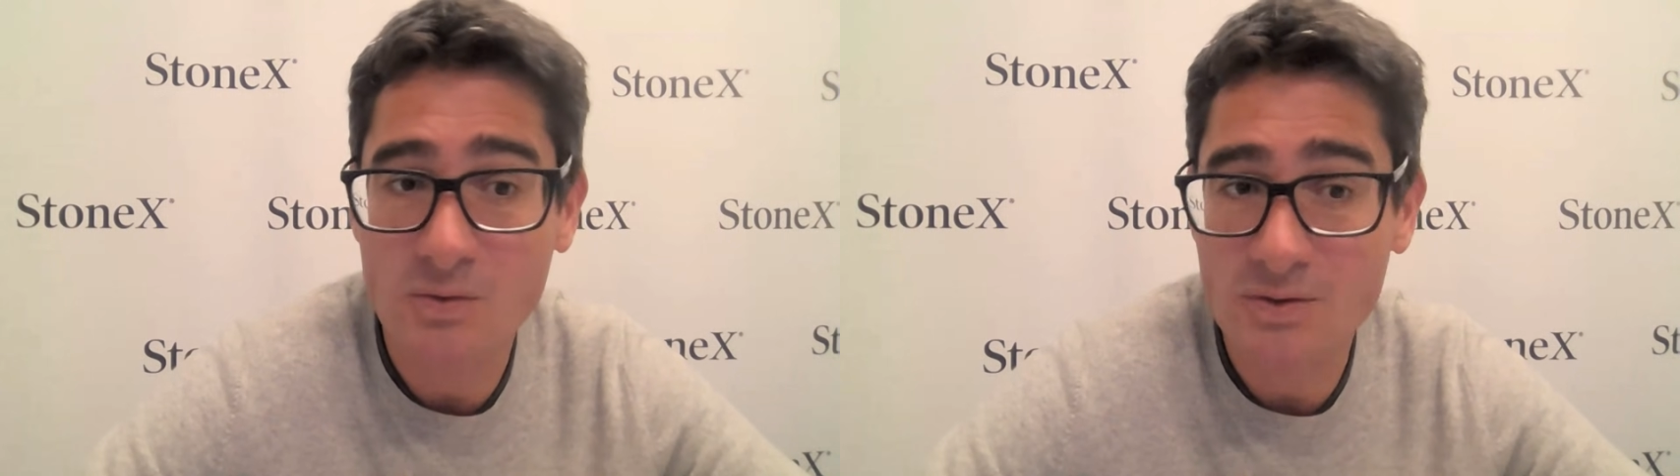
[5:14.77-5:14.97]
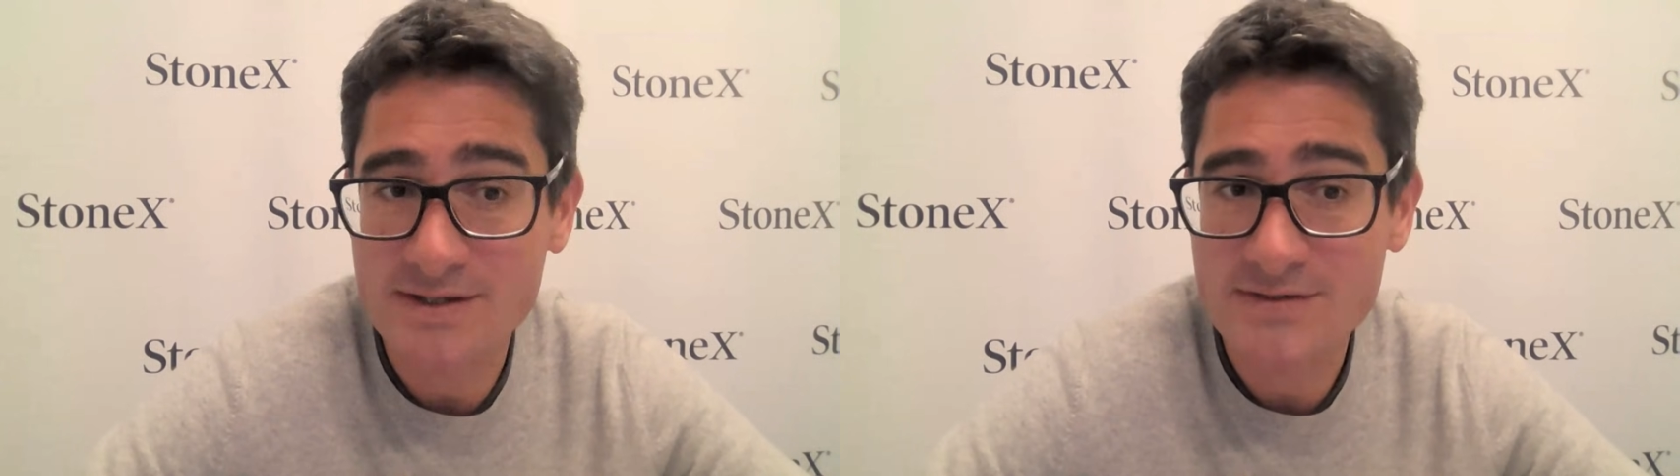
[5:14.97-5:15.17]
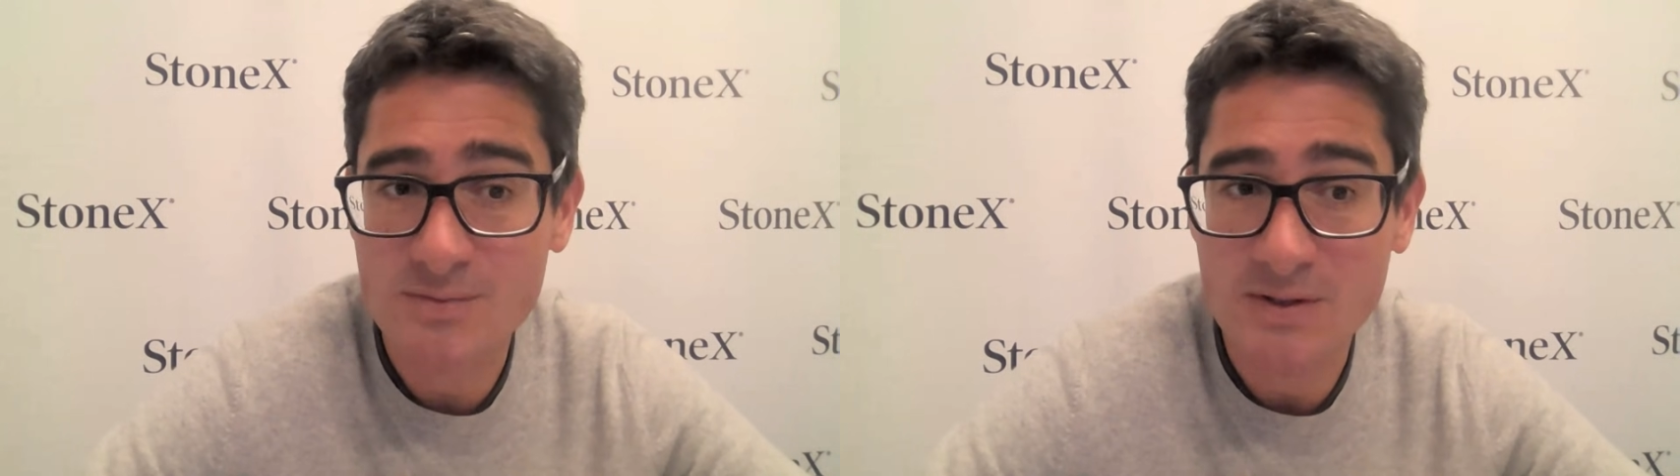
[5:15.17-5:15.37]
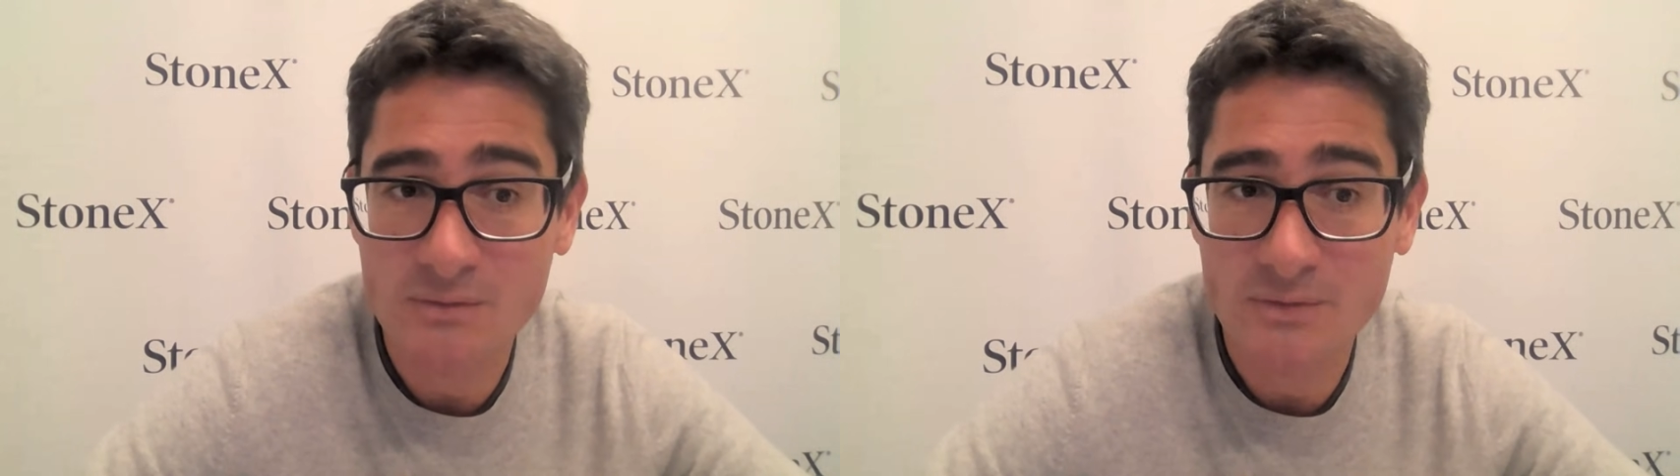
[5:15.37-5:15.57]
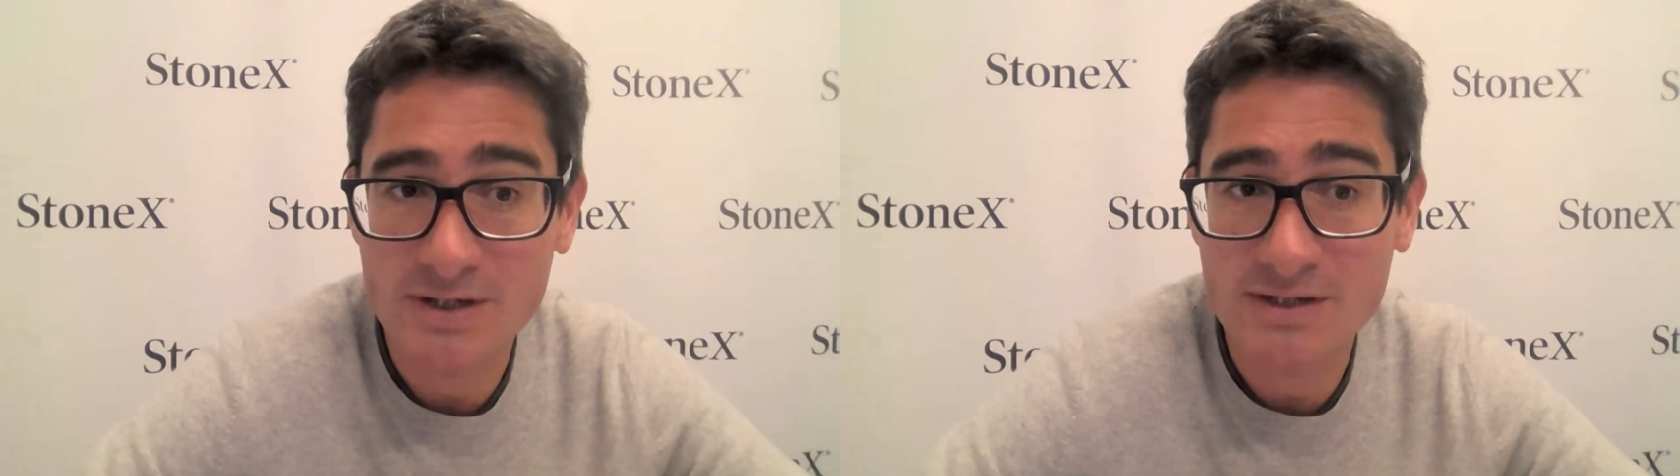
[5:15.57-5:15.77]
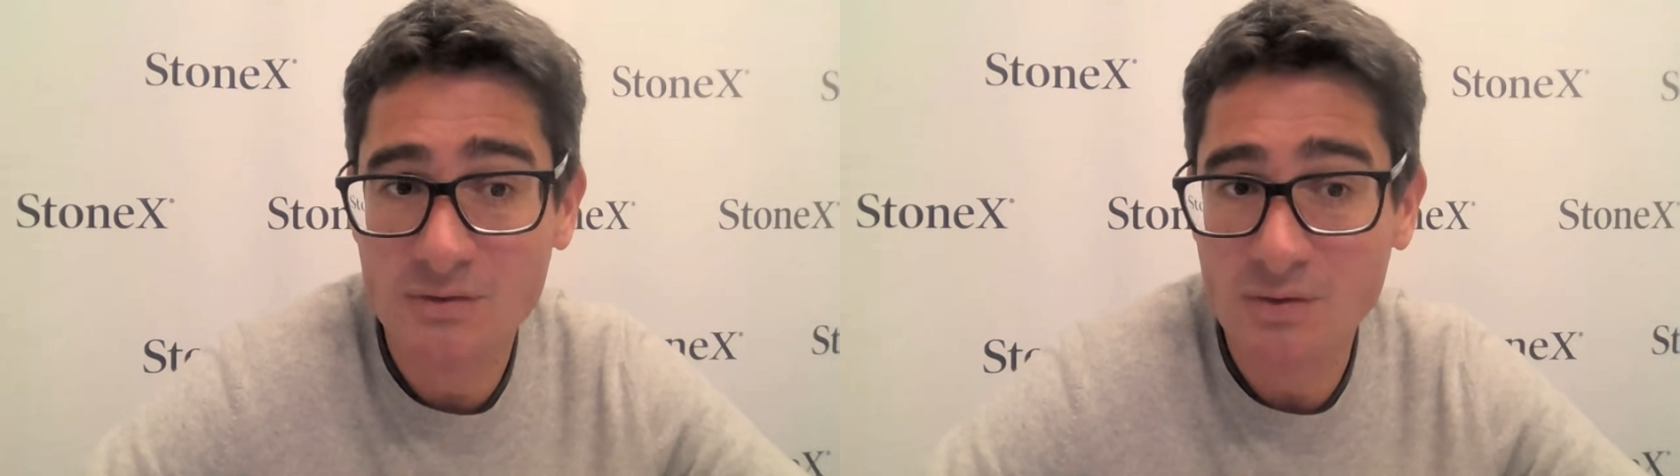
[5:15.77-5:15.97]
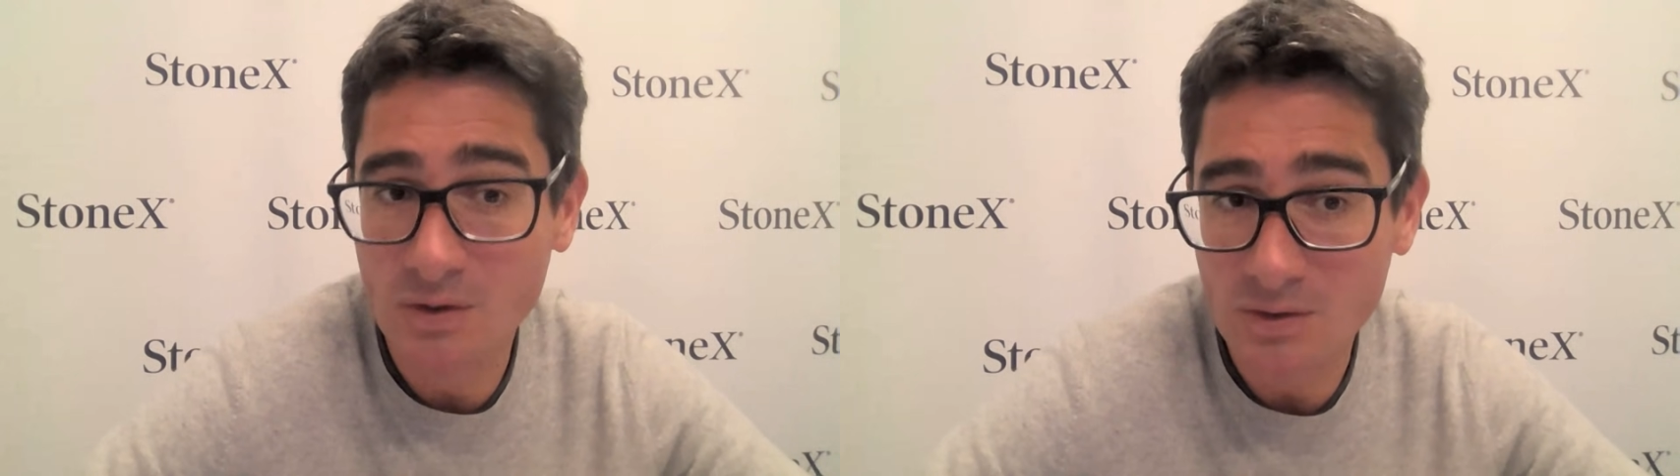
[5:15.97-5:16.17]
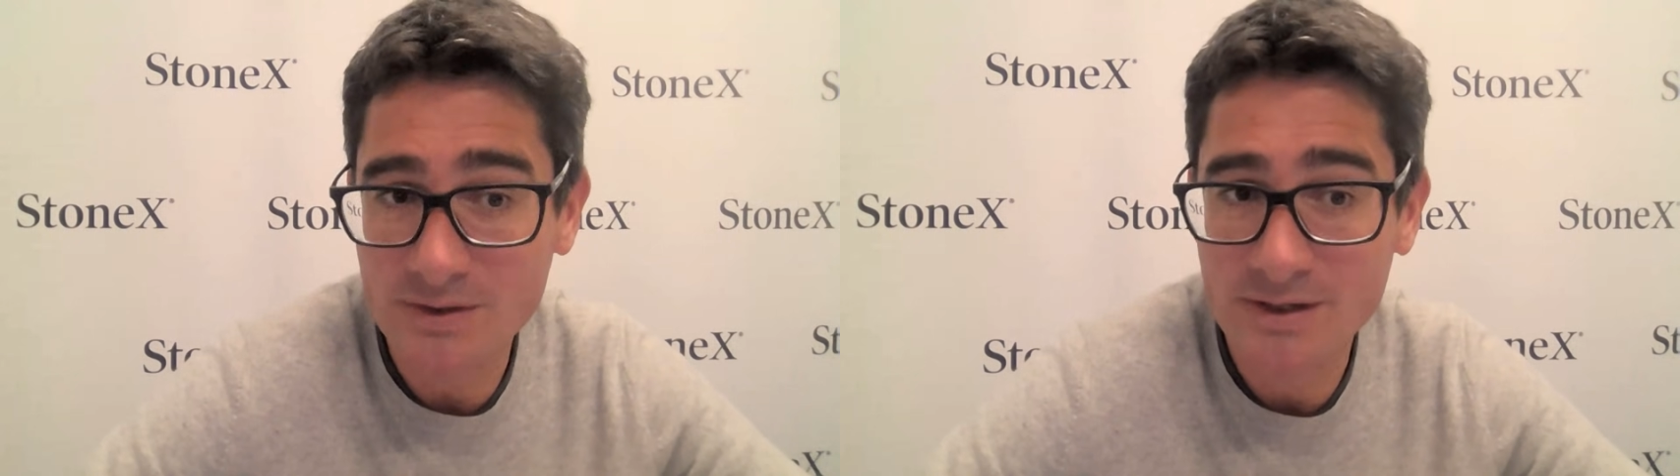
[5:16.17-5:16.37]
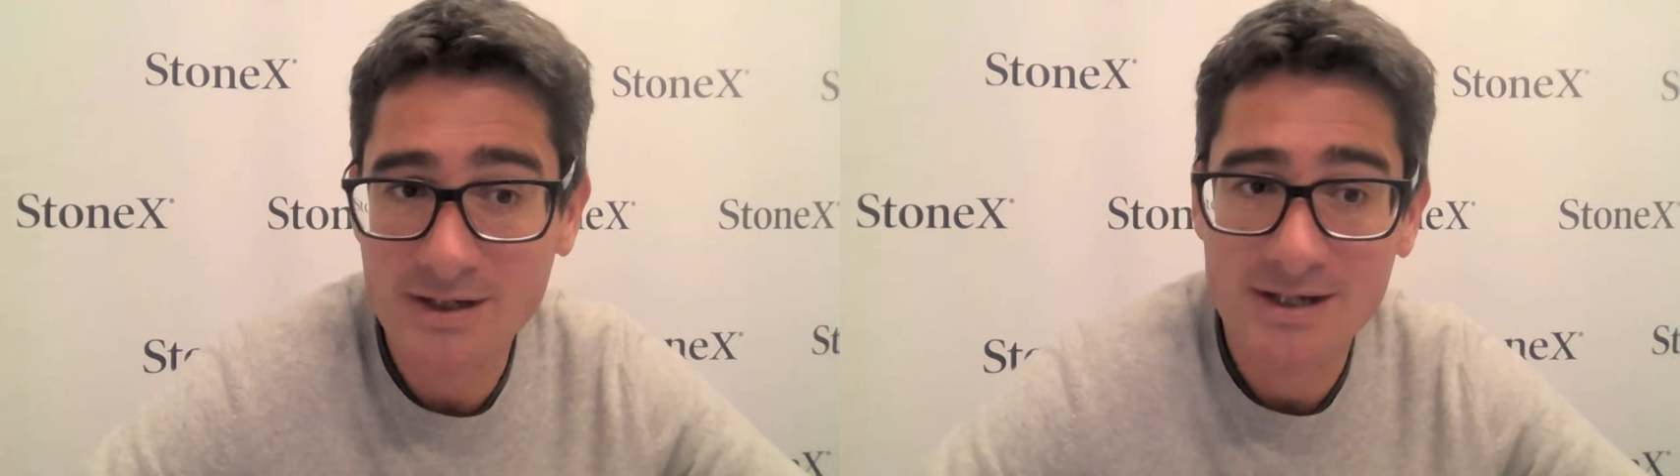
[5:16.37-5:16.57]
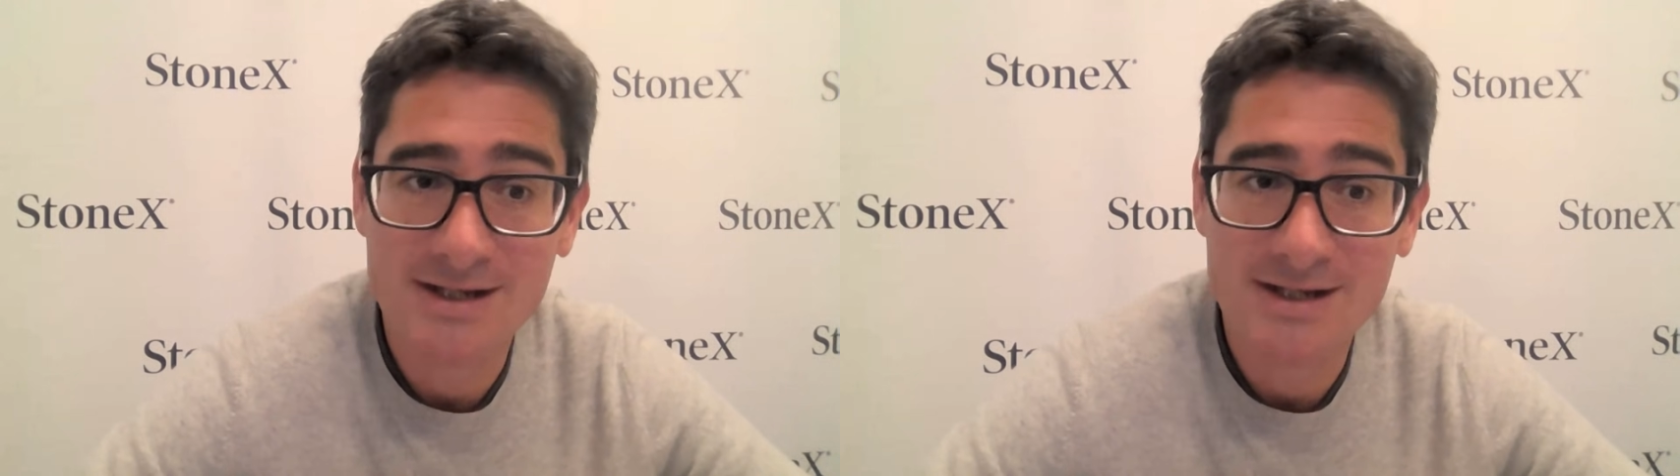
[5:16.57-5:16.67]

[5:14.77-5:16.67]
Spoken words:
holdings to be converted into gold.